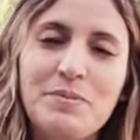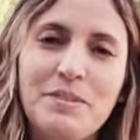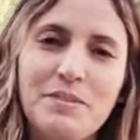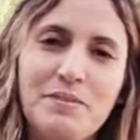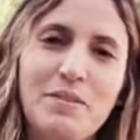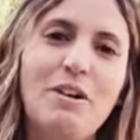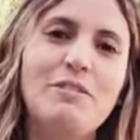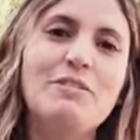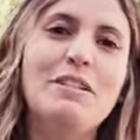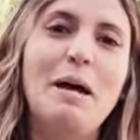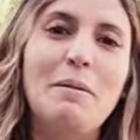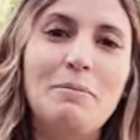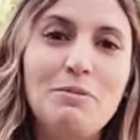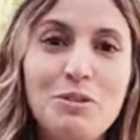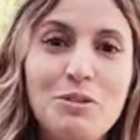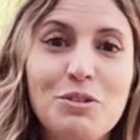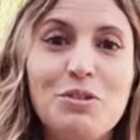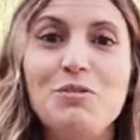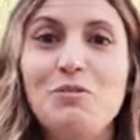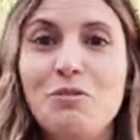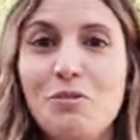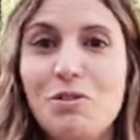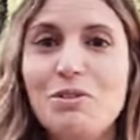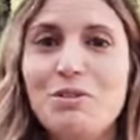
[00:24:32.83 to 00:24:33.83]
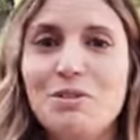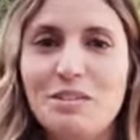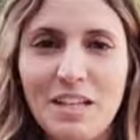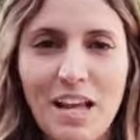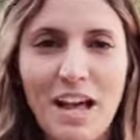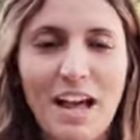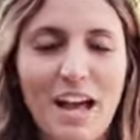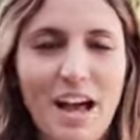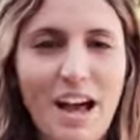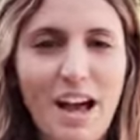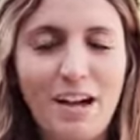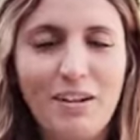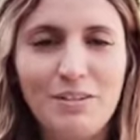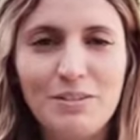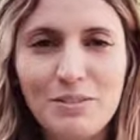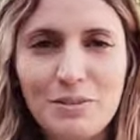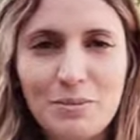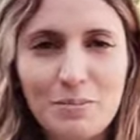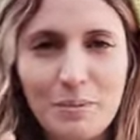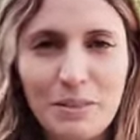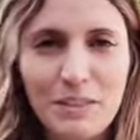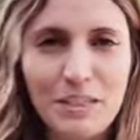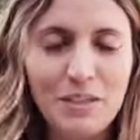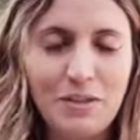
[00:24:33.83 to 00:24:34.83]
Well, Neptune rules that house,
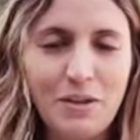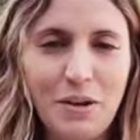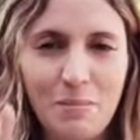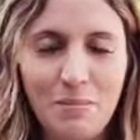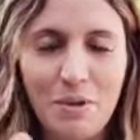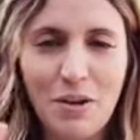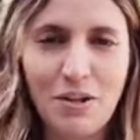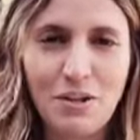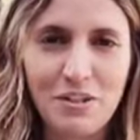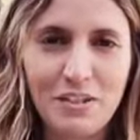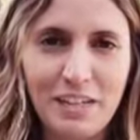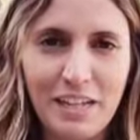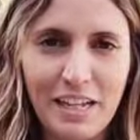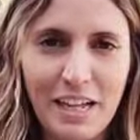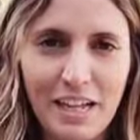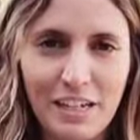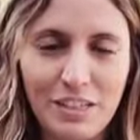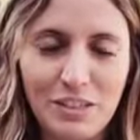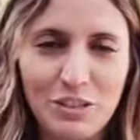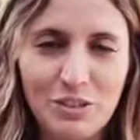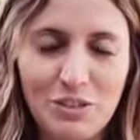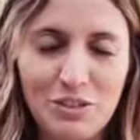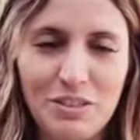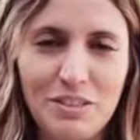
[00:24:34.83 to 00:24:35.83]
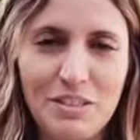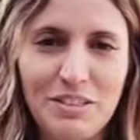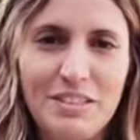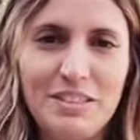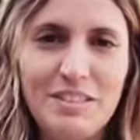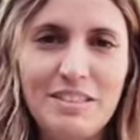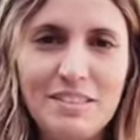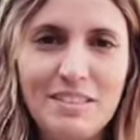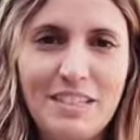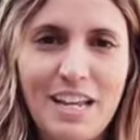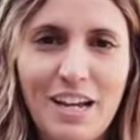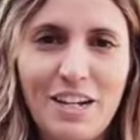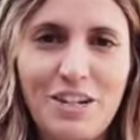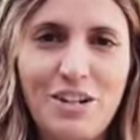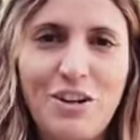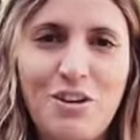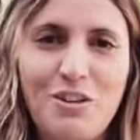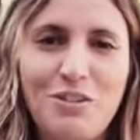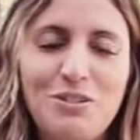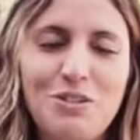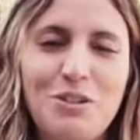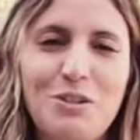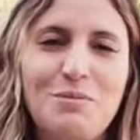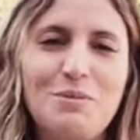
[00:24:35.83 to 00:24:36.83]
but anyway, I'm not going to get into the
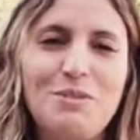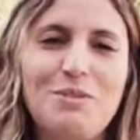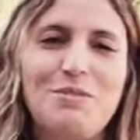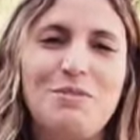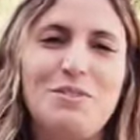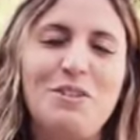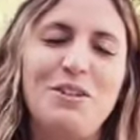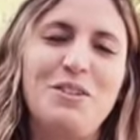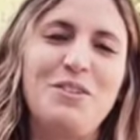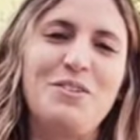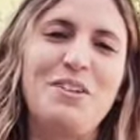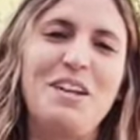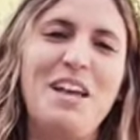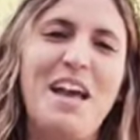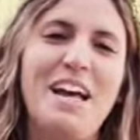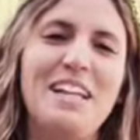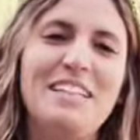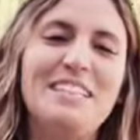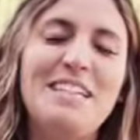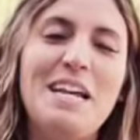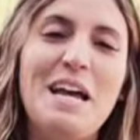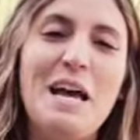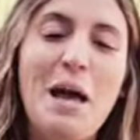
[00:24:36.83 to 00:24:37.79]
technical terms for you yet.